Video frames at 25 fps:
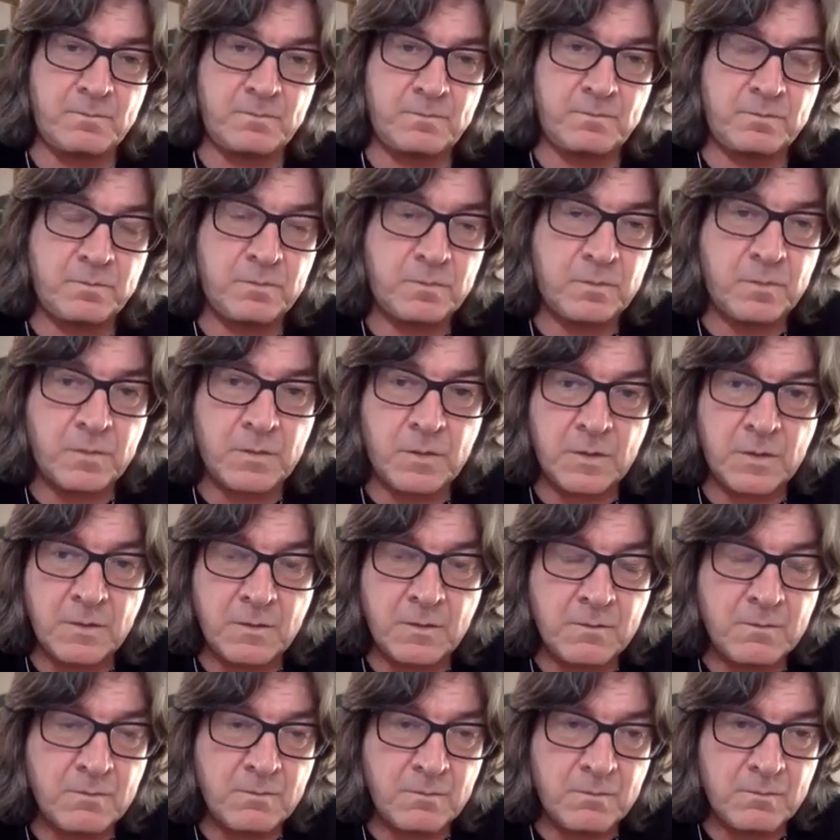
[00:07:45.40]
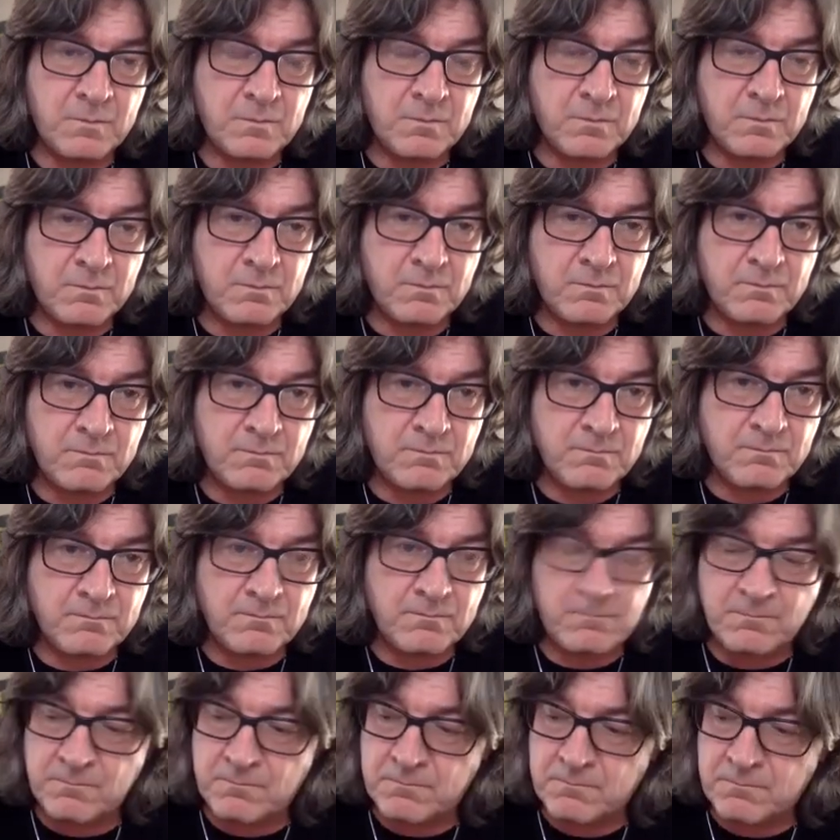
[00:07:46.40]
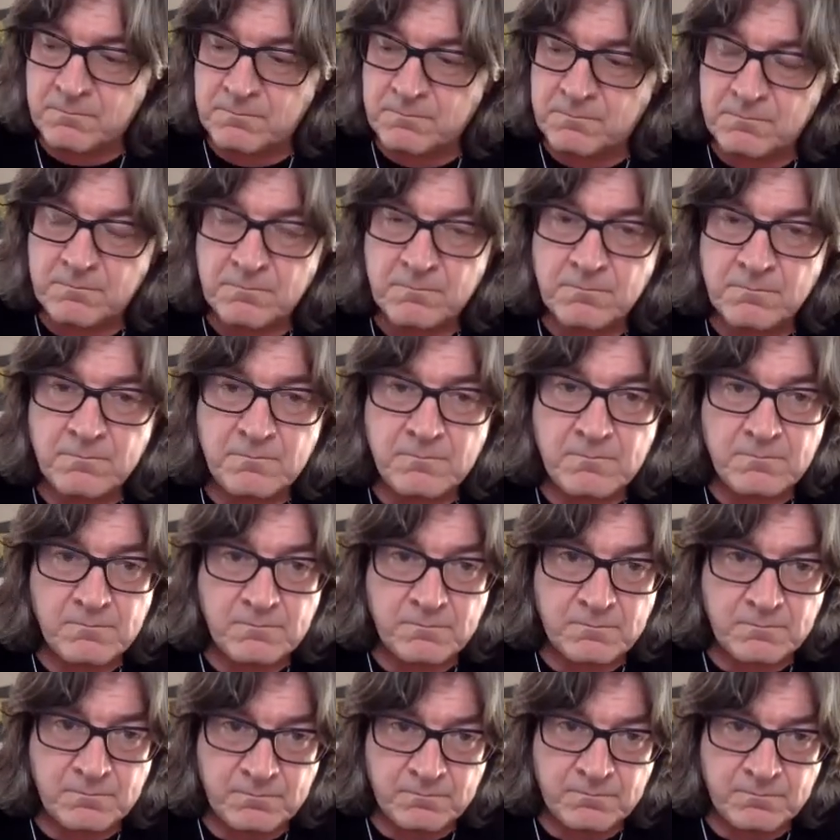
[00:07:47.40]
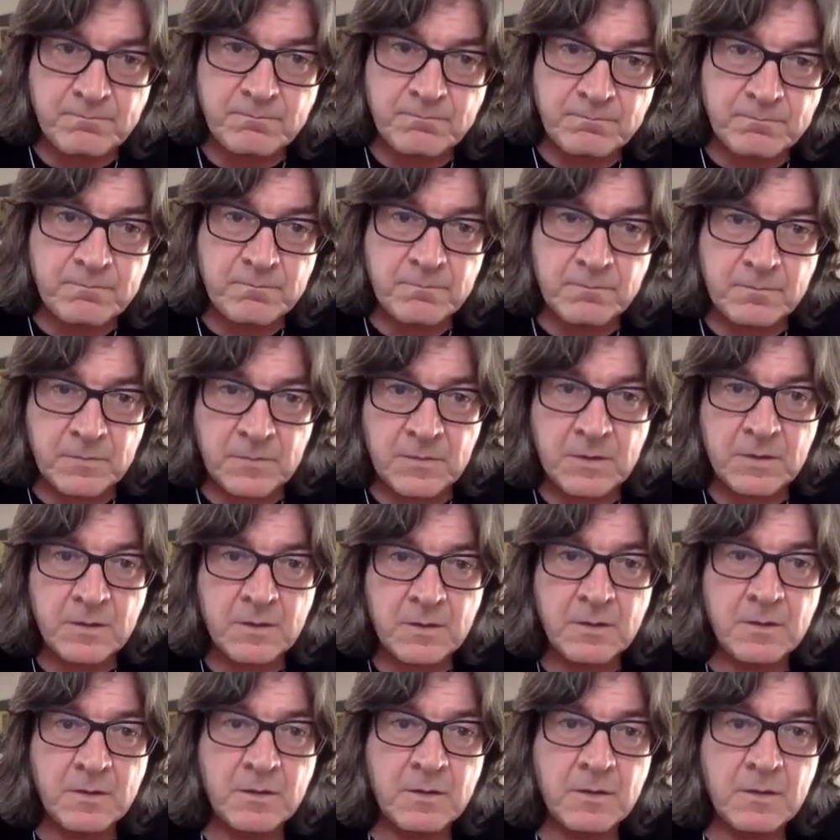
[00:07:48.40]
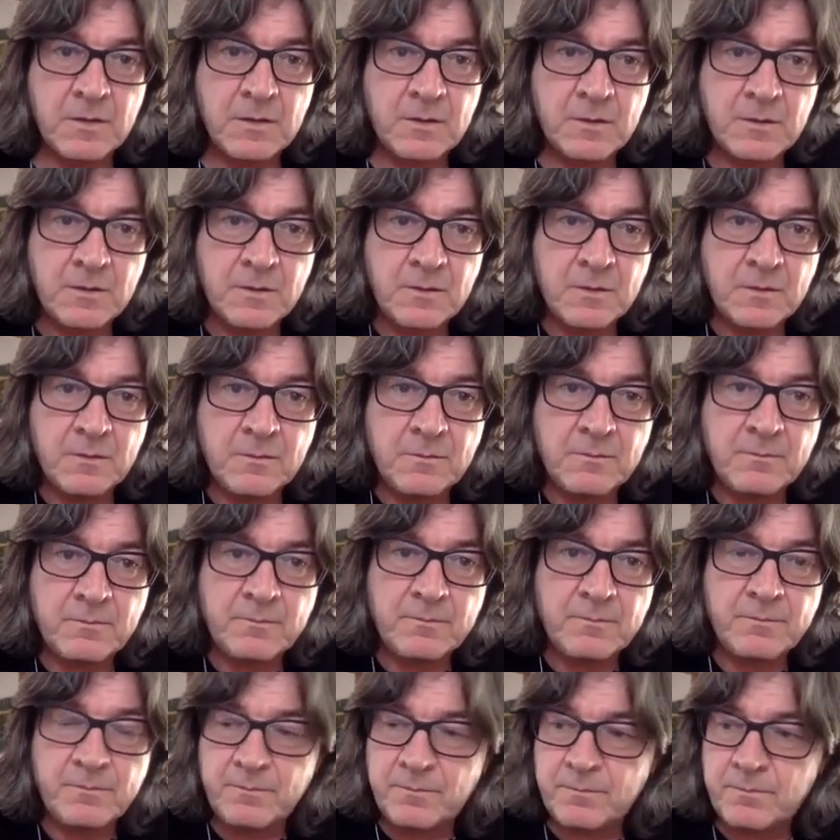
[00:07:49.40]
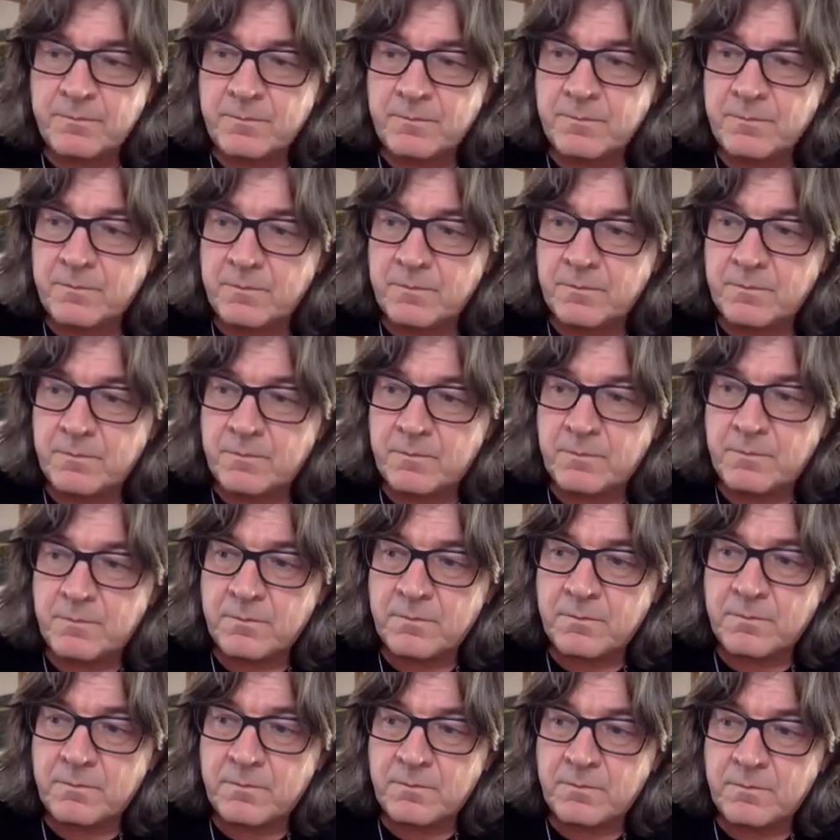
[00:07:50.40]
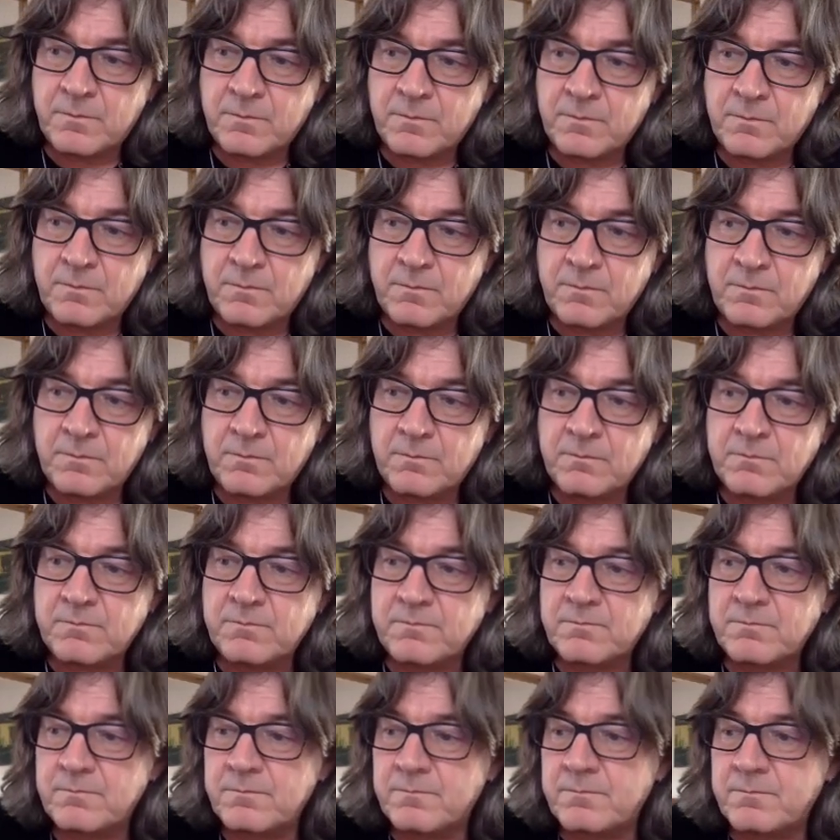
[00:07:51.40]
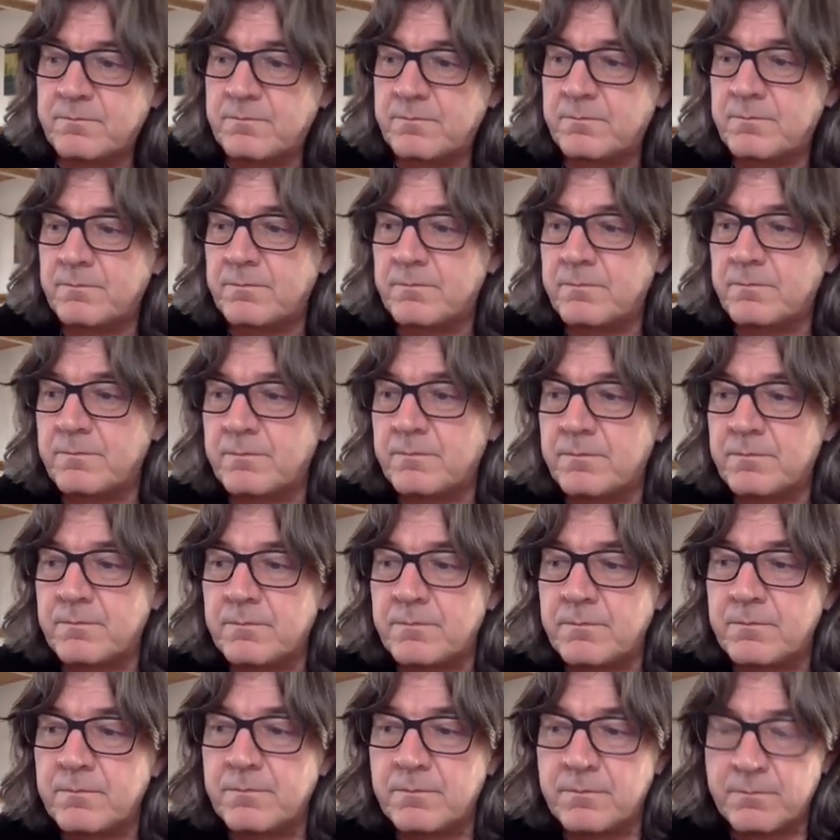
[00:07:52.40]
No words are spoken by the person on screen.